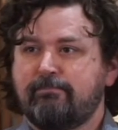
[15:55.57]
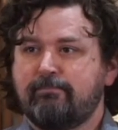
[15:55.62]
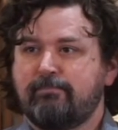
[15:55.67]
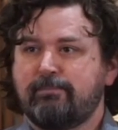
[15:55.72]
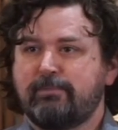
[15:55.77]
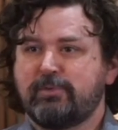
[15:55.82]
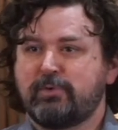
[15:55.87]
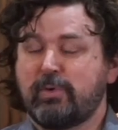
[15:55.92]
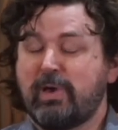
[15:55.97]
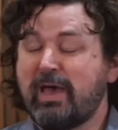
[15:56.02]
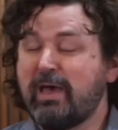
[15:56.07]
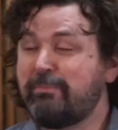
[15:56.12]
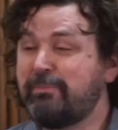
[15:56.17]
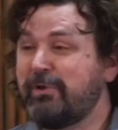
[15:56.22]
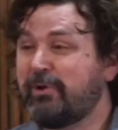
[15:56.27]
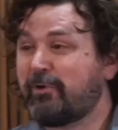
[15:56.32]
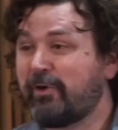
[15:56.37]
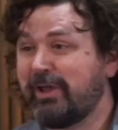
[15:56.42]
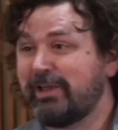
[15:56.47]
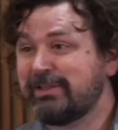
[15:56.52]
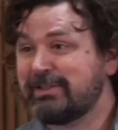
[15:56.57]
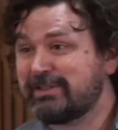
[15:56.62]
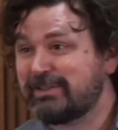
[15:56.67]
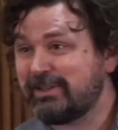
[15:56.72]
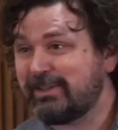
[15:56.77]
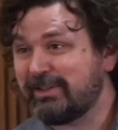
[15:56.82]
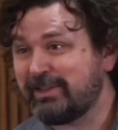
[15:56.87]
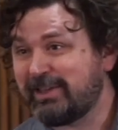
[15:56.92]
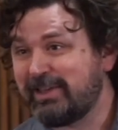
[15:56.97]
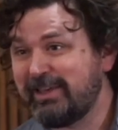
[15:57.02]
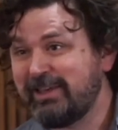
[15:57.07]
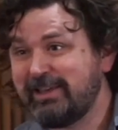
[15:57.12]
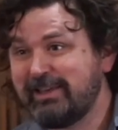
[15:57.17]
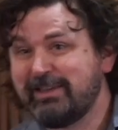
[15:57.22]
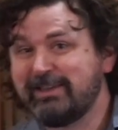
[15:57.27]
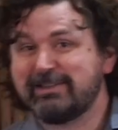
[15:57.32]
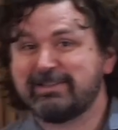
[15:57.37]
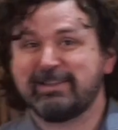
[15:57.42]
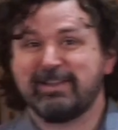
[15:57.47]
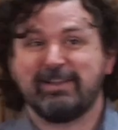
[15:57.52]
So happy Christ the
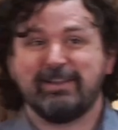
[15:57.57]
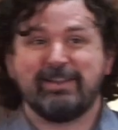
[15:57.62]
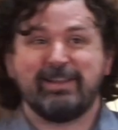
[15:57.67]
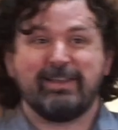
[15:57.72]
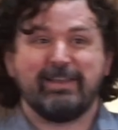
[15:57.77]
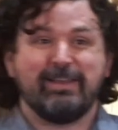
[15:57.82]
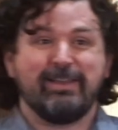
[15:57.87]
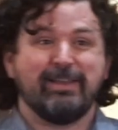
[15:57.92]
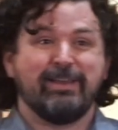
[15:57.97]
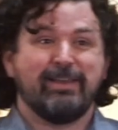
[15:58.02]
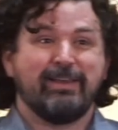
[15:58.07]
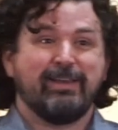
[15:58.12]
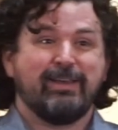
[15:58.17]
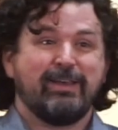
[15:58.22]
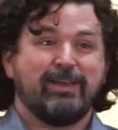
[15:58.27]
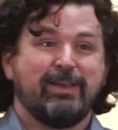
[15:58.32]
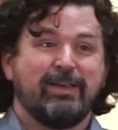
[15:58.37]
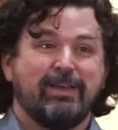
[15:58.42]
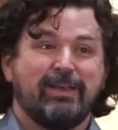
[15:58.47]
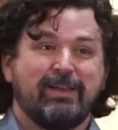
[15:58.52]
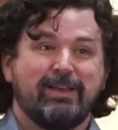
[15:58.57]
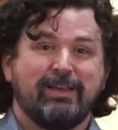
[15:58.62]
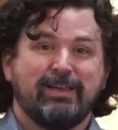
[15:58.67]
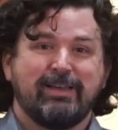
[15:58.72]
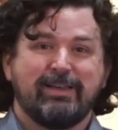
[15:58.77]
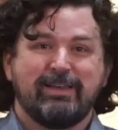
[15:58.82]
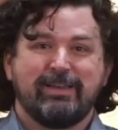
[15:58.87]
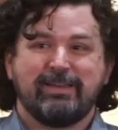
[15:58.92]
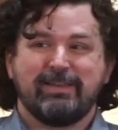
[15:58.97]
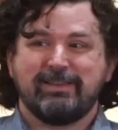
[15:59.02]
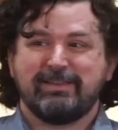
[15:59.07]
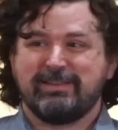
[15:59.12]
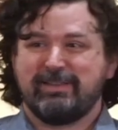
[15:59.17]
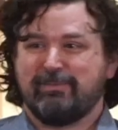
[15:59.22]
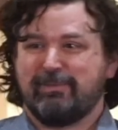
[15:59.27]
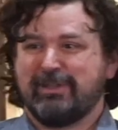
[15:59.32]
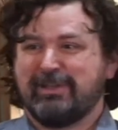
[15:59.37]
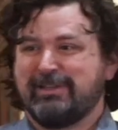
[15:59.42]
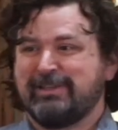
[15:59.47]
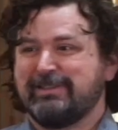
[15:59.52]
King Sunday,
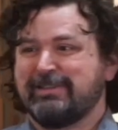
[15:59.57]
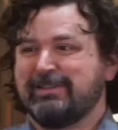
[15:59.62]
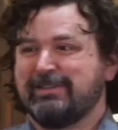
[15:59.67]
siblings.